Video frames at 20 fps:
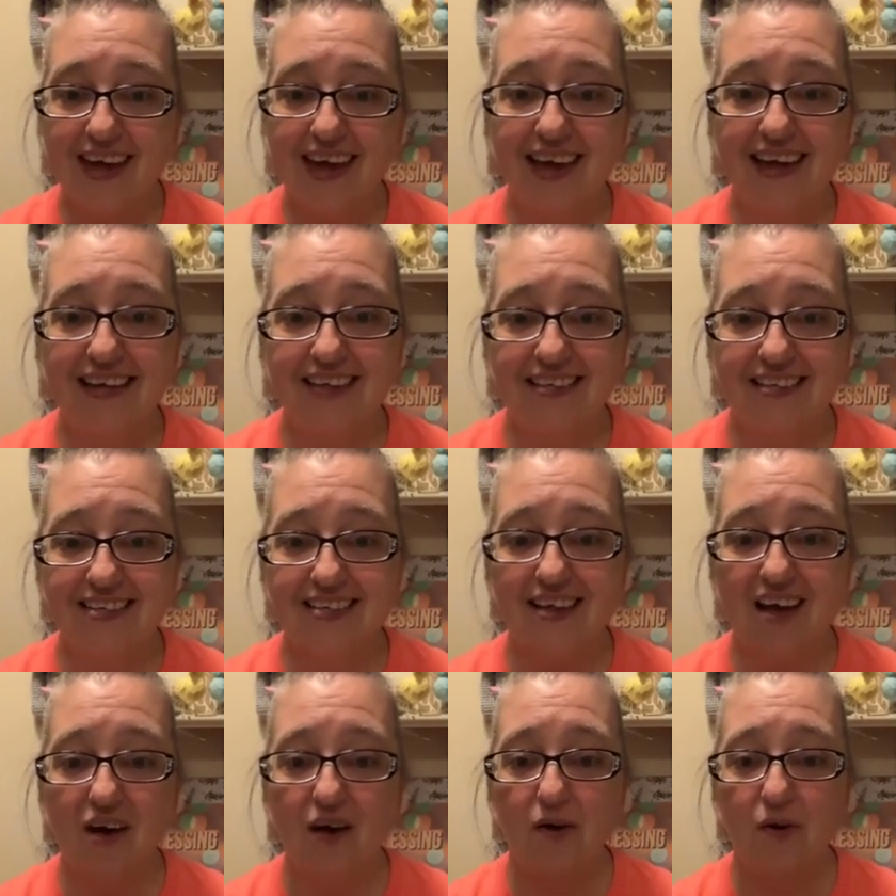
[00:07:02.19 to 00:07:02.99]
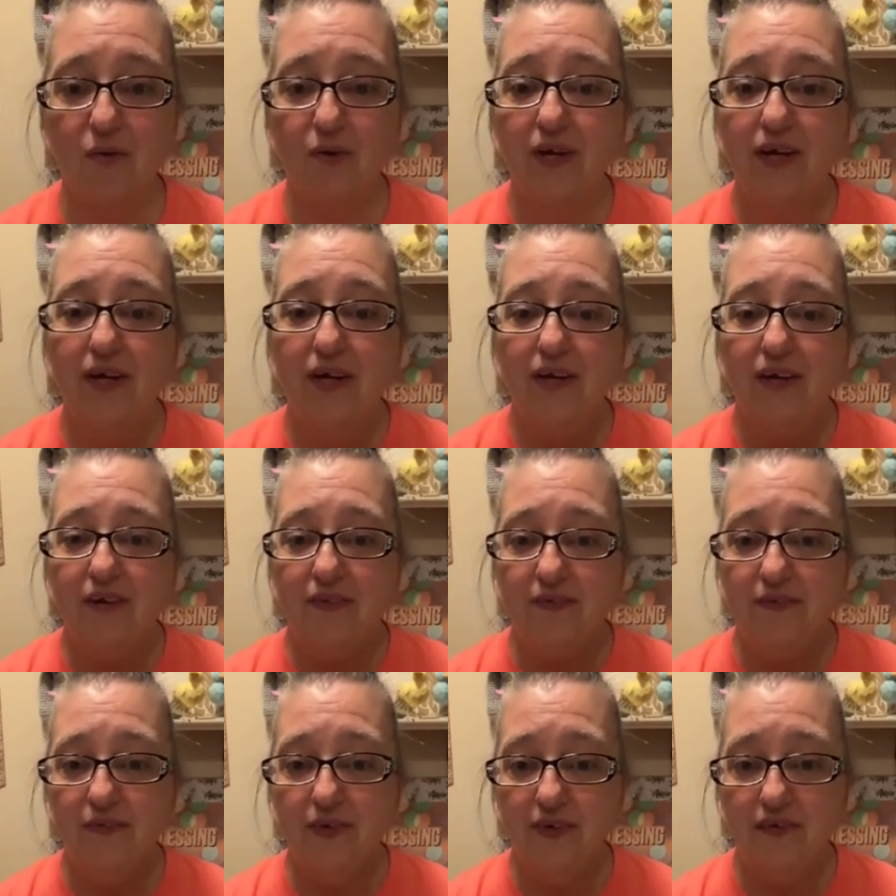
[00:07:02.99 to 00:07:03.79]
And so
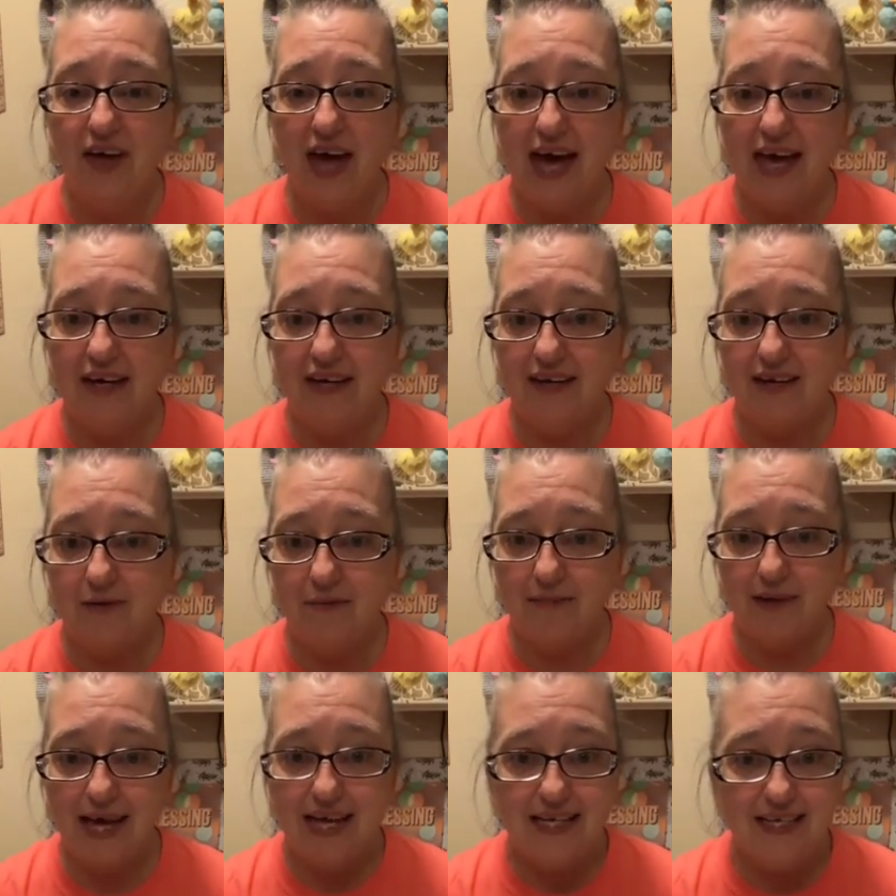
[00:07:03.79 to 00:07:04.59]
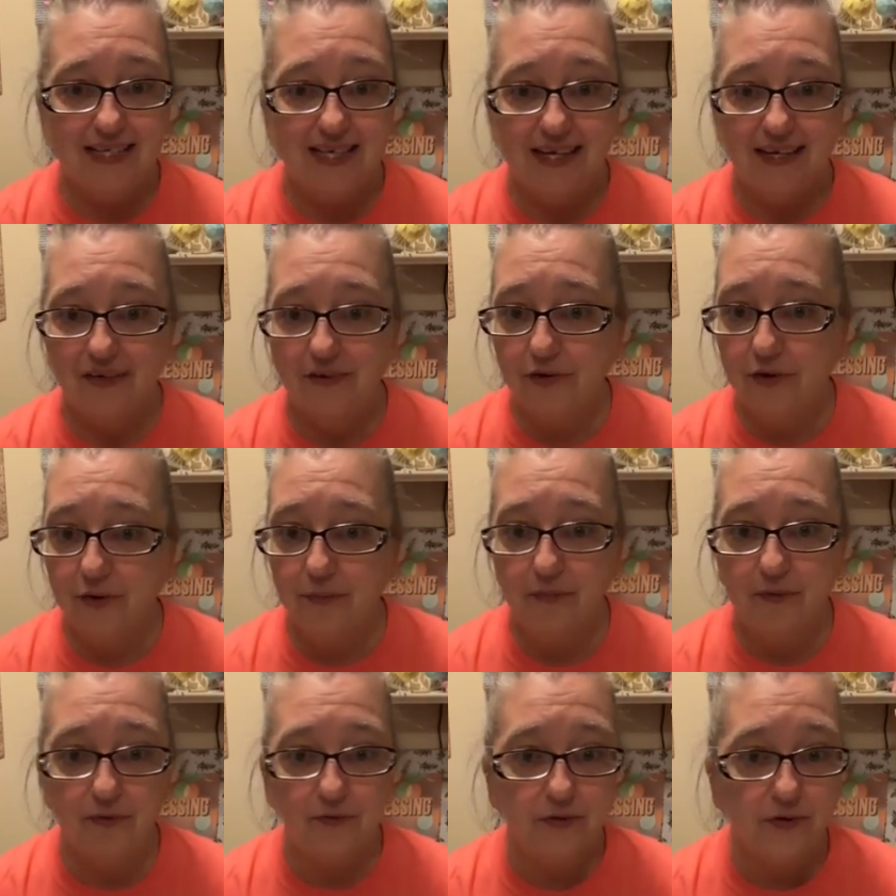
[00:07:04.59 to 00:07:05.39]
we've had an amazing
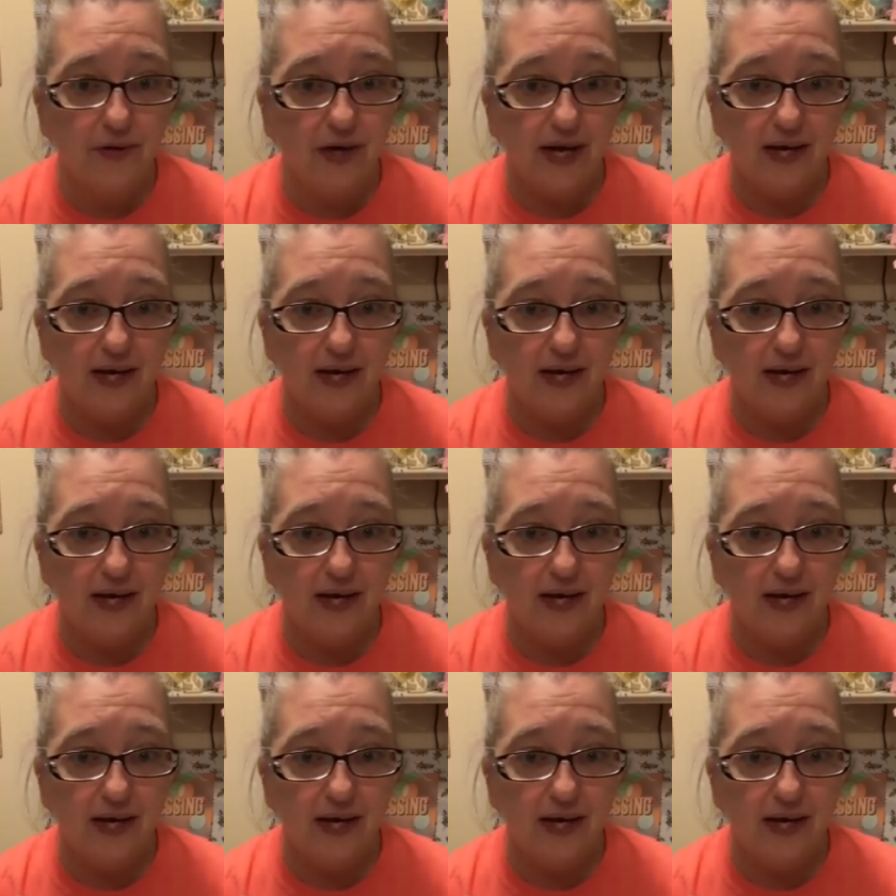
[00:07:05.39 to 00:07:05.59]
group of